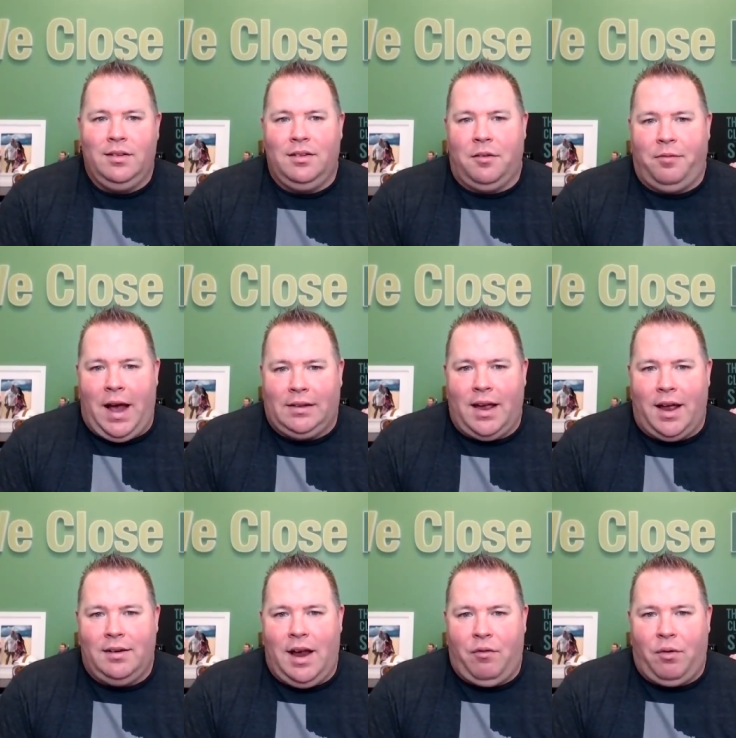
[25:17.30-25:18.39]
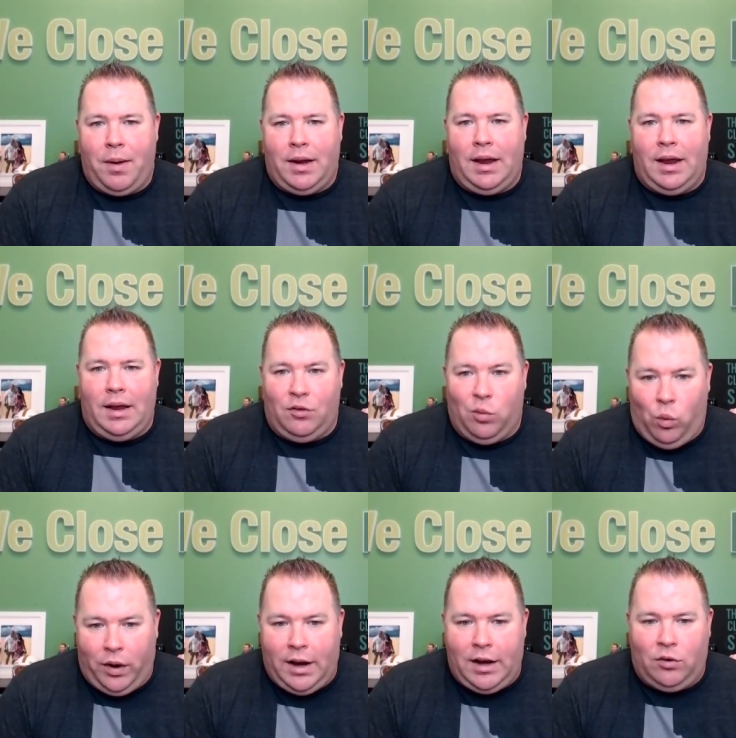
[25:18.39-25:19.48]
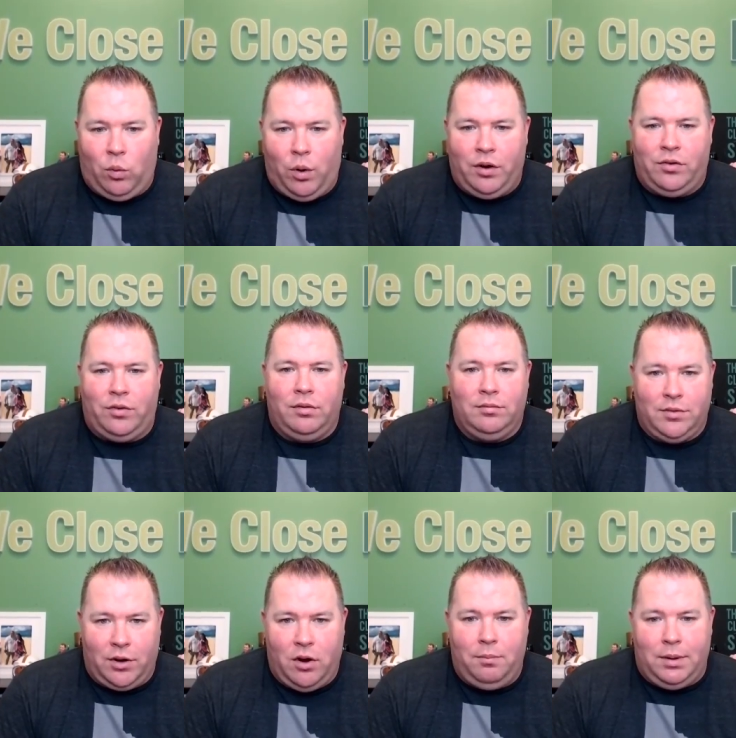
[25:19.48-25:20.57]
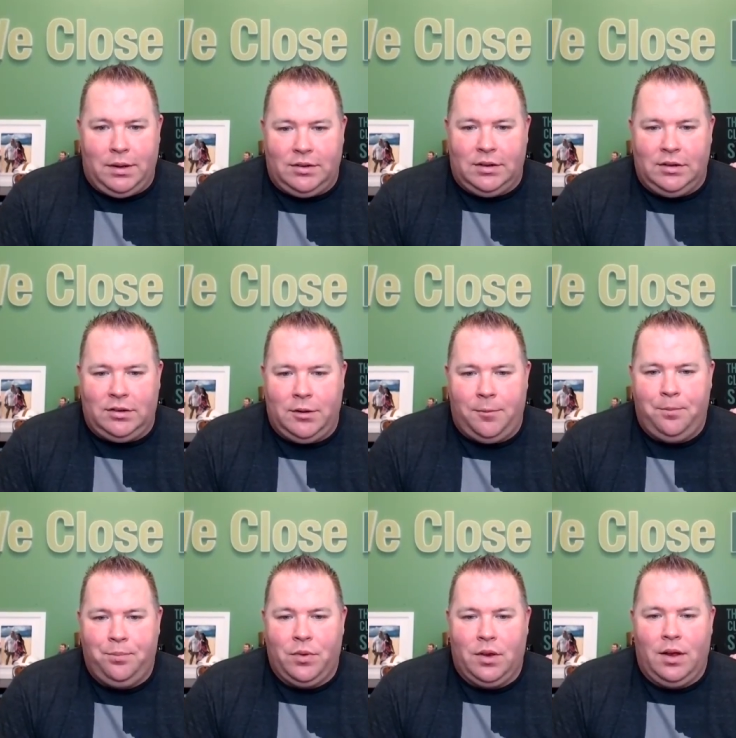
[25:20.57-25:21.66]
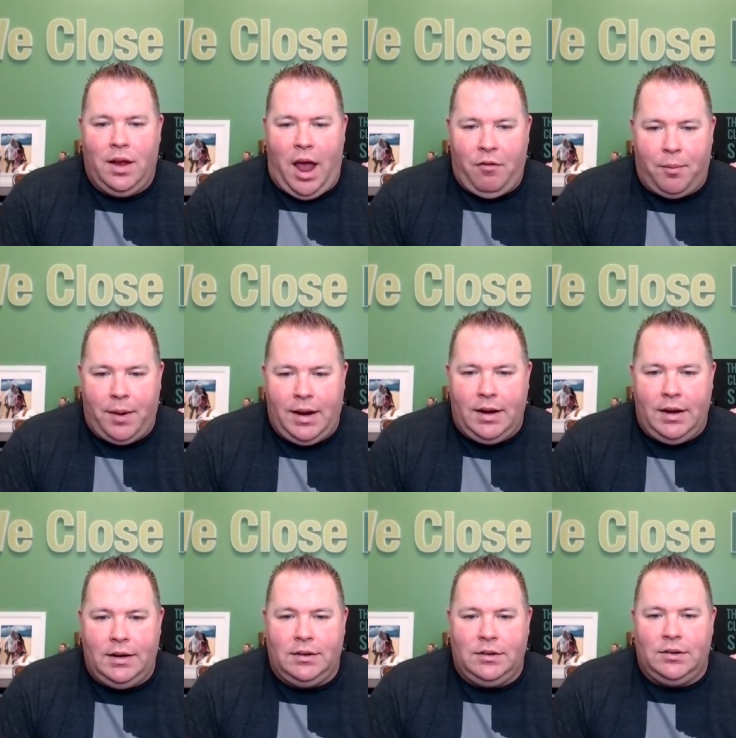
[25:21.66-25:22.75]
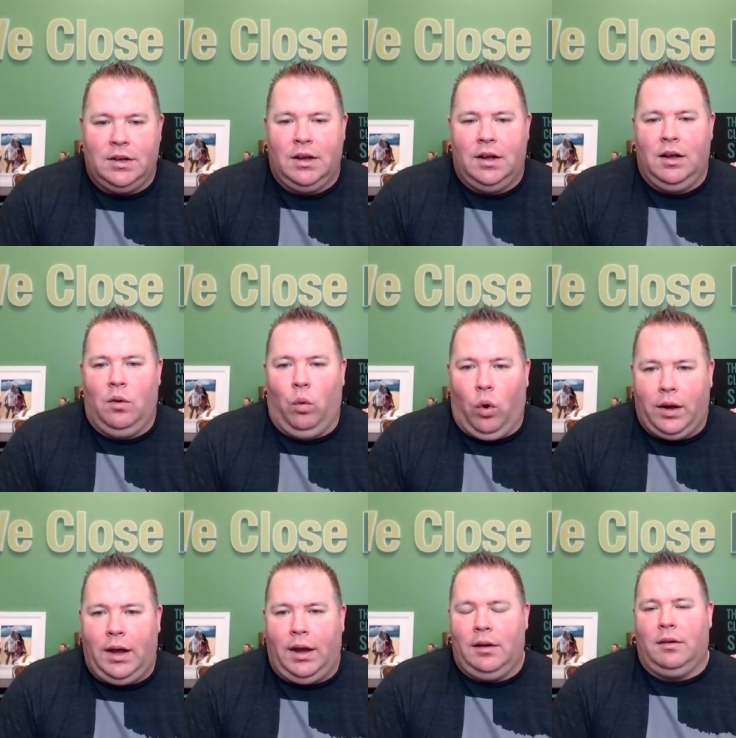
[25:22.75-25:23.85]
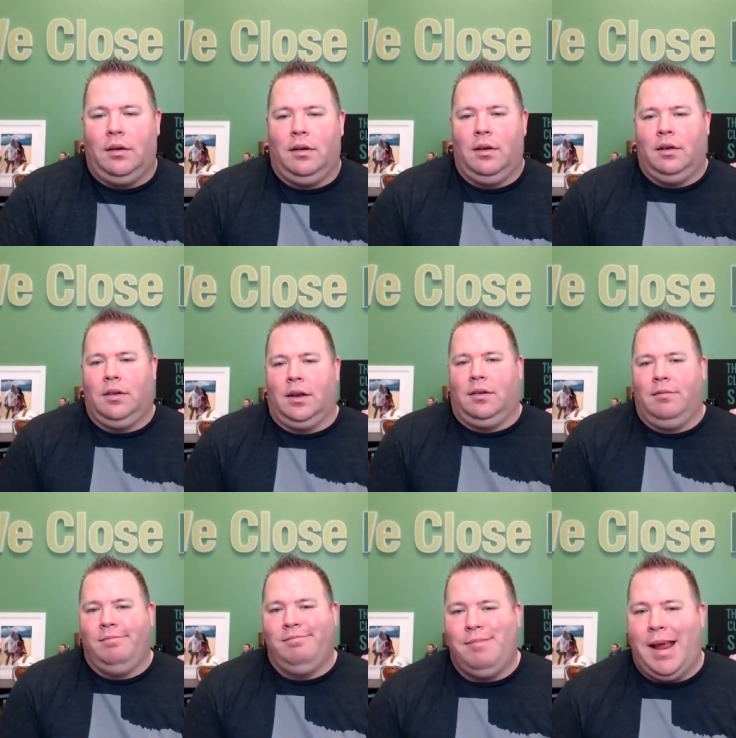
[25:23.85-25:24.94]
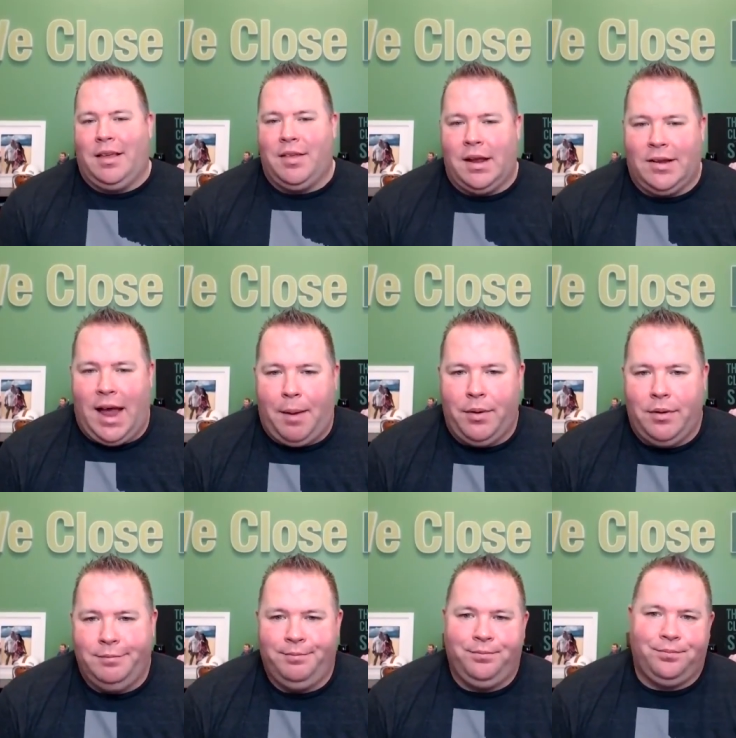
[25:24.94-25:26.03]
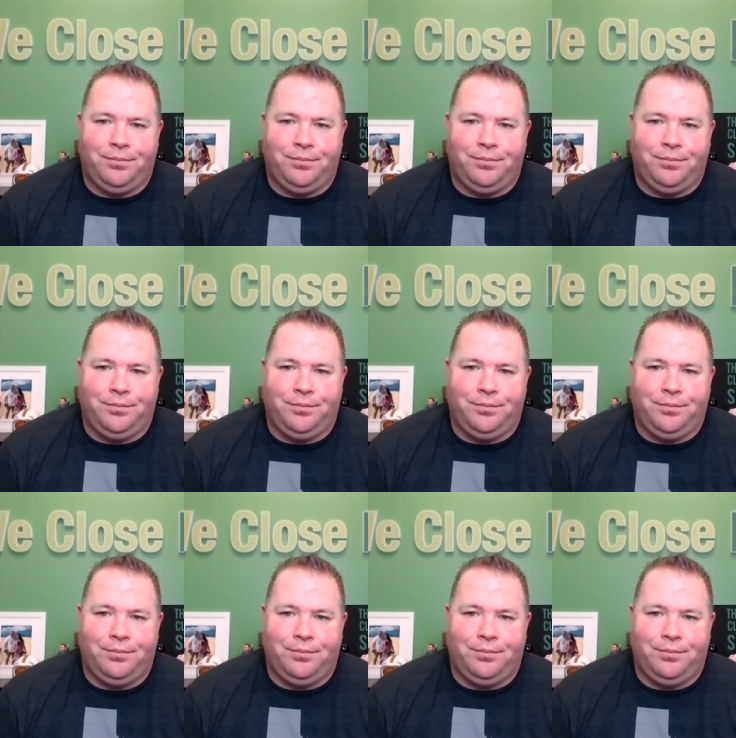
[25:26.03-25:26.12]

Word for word: The fact that everybody is working towards their own business, everybody is working to make things happen.